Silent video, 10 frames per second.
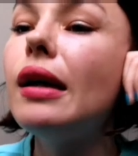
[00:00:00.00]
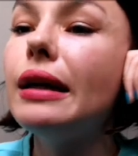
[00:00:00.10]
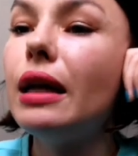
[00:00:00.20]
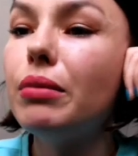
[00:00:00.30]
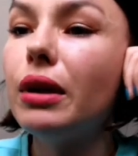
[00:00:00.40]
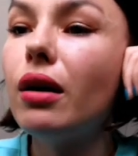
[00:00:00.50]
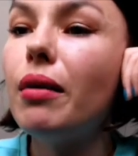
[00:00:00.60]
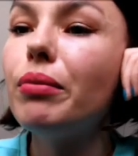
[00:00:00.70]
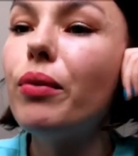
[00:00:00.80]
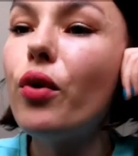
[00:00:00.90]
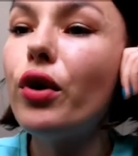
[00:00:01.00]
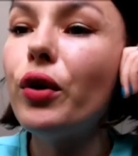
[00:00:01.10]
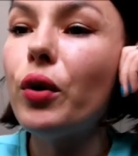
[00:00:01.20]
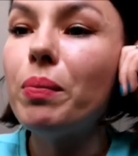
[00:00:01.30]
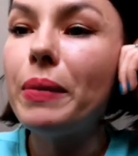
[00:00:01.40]
can become more
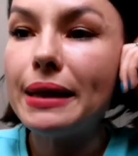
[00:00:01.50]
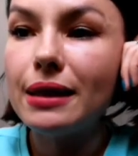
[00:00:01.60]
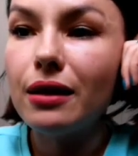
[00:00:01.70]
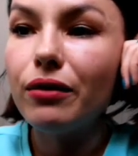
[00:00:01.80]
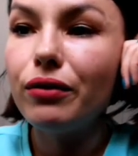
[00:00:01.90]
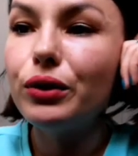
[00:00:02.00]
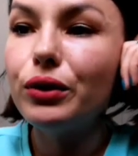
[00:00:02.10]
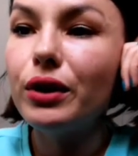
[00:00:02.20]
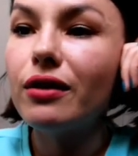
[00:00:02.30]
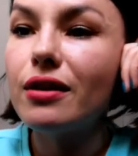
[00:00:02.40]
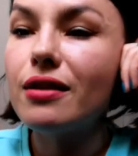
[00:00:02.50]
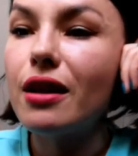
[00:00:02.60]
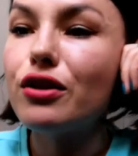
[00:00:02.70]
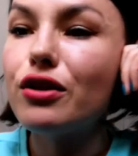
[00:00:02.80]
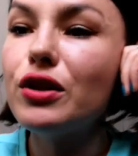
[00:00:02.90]
competitive during
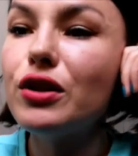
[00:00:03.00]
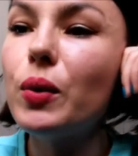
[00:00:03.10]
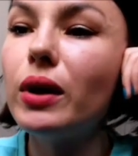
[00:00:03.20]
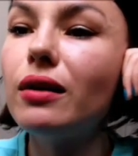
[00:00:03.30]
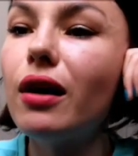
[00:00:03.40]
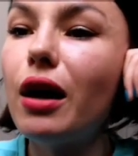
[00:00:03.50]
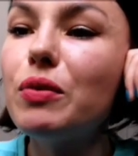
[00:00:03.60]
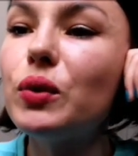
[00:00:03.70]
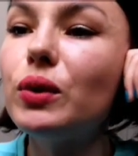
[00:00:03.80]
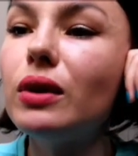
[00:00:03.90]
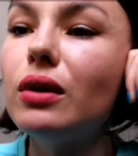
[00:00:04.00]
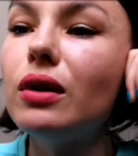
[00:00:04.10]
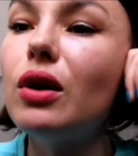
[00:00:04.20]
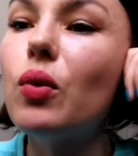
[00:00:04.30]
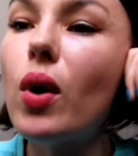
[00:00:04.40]
recessions when it comes to
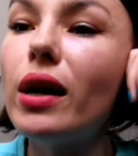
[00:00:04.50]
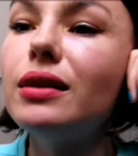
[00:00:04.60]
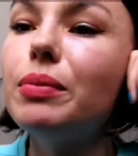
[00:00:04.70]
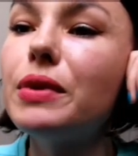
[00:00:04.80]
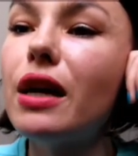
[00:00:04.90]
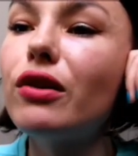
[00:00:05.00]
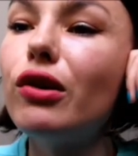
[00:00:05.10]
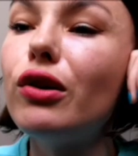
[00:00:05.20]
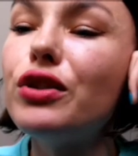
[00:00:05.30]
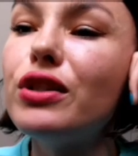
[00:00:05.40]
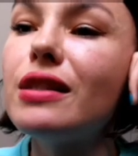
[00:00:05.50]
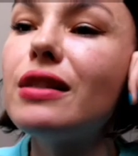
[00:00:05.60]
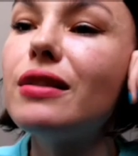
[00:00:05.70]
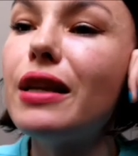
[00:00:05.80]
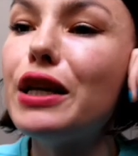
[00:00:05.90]
what
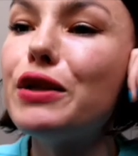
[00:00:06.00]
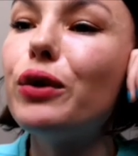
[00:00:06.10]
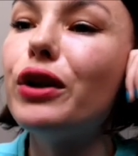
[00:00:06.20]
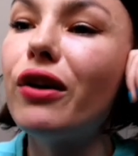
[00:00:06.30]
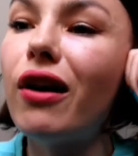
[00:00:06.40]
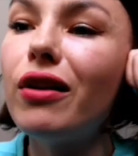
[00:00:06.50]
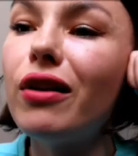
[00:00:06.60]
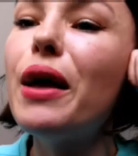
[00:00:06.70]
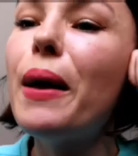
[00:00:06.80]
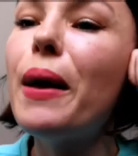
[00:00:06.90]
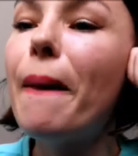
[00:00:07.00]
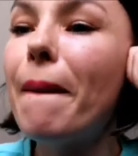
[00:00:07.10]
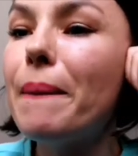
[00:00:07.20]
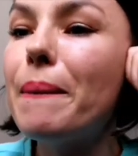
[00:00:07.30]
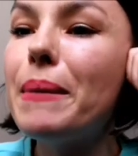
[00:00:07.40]
psychologists faithfully call
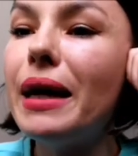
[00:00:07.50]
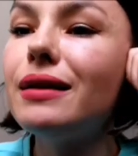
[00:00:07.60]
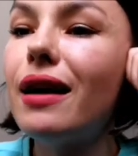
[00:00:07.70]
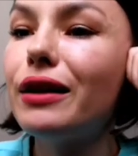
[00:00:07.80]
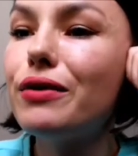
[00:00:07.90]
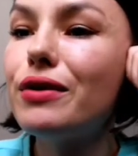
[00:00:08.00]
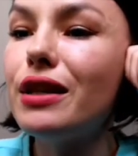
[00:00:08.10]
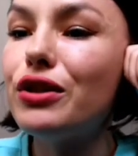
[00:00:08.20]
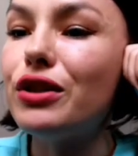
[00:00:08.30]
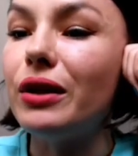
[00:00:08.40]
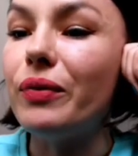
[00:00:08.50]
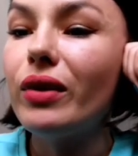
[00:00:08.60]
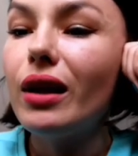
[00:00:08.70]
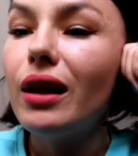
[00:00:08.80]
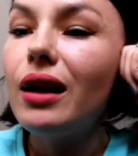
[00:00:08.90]
mate acquisition.
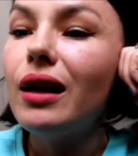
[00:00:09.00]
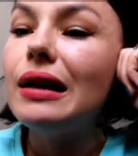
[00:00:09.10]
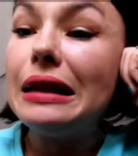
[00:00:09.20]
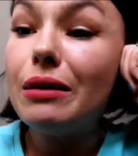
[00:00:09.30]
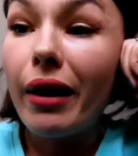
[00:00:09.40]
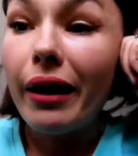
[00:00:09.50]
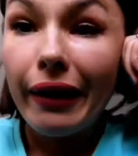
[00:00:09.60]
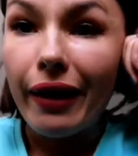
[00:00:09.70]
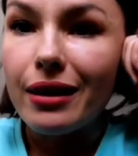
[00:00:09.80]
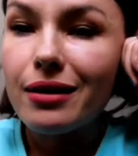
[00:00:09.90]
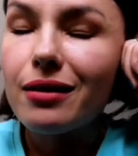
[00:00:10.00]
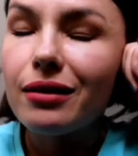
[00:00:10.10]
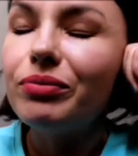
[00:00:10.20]
In my case,